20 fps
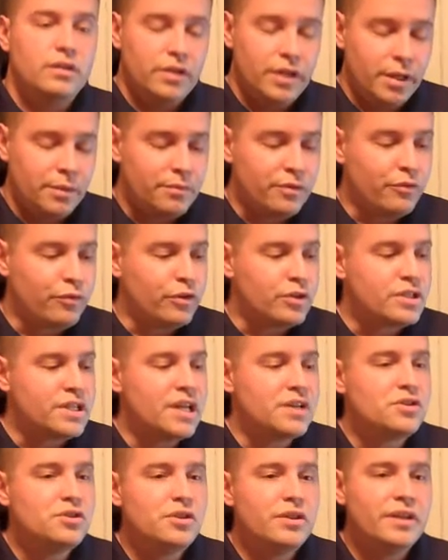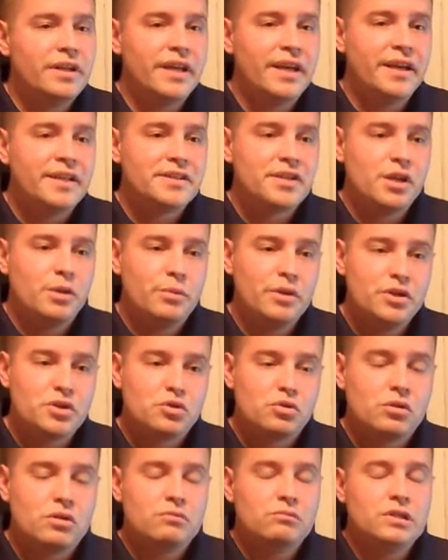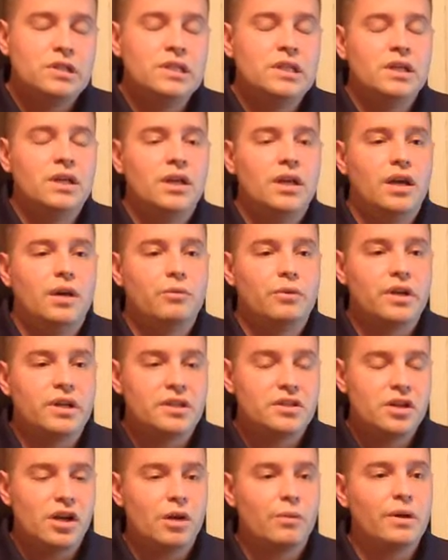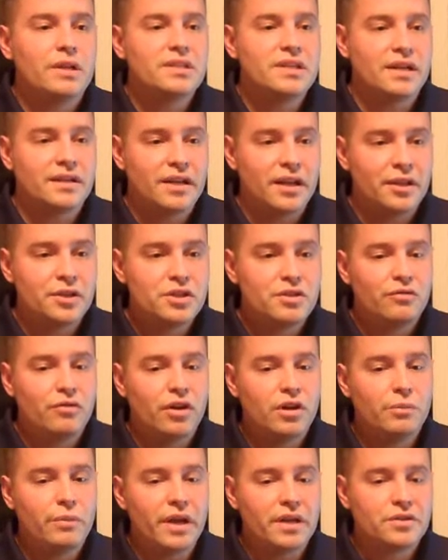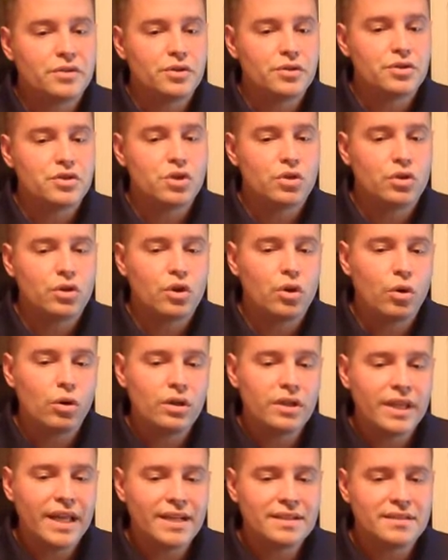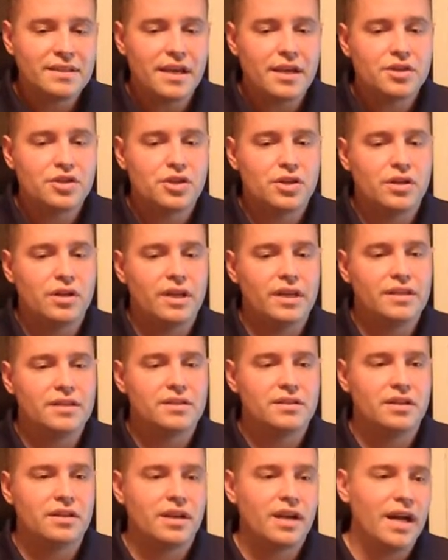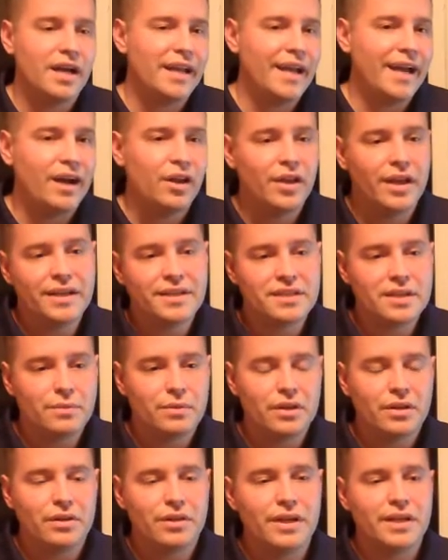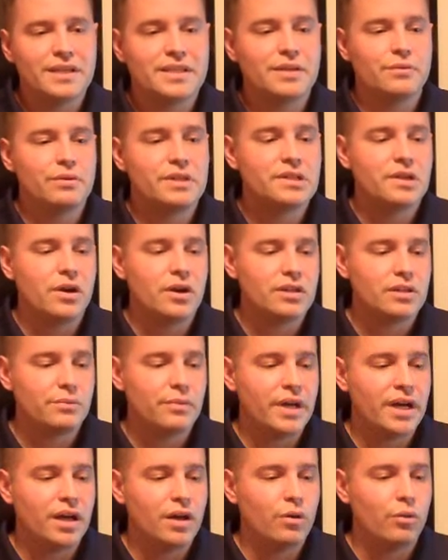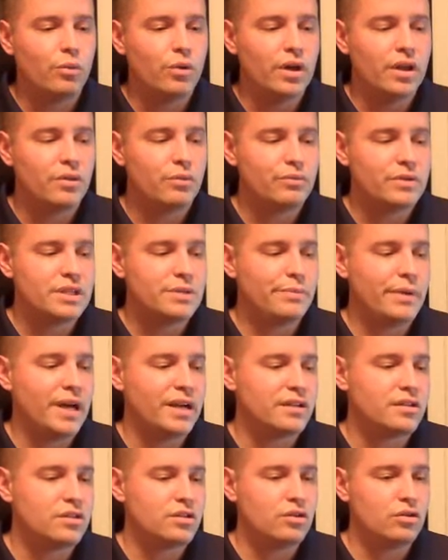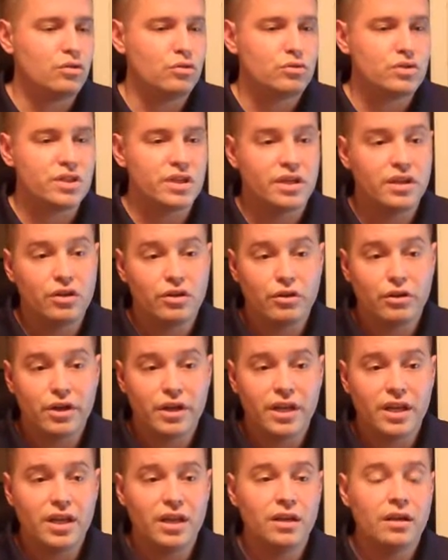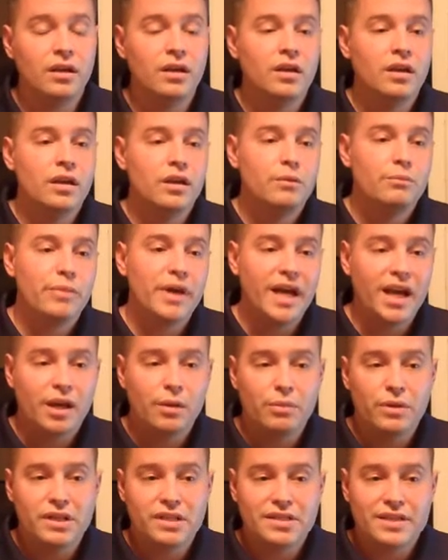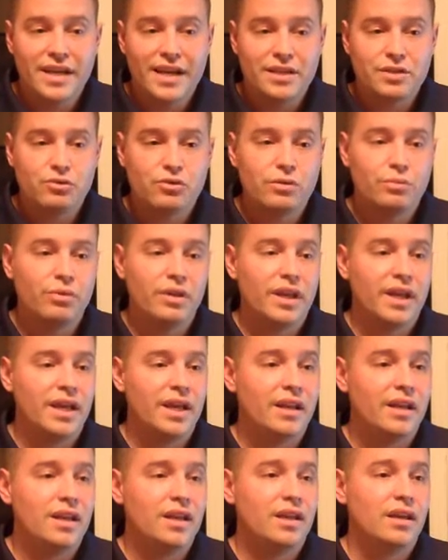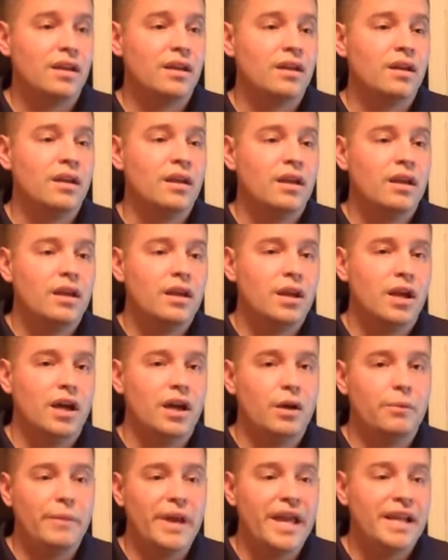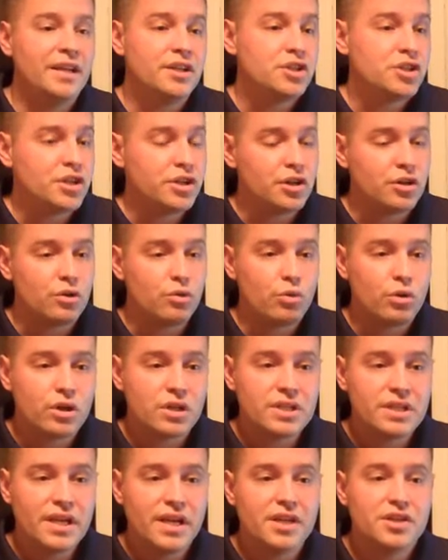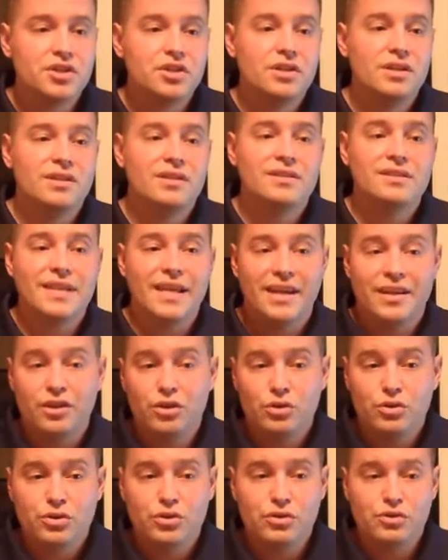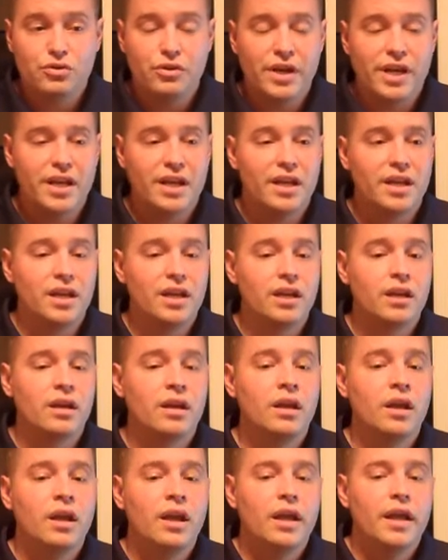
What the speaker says: Yep, the first session of the day, it's going to be a short one, and we're going to talk about technology fundamentals. So the goal of that session is to kind of outline some of the things that we talked about with respect to security, backup and disaster planning, managing your workstations, end user training,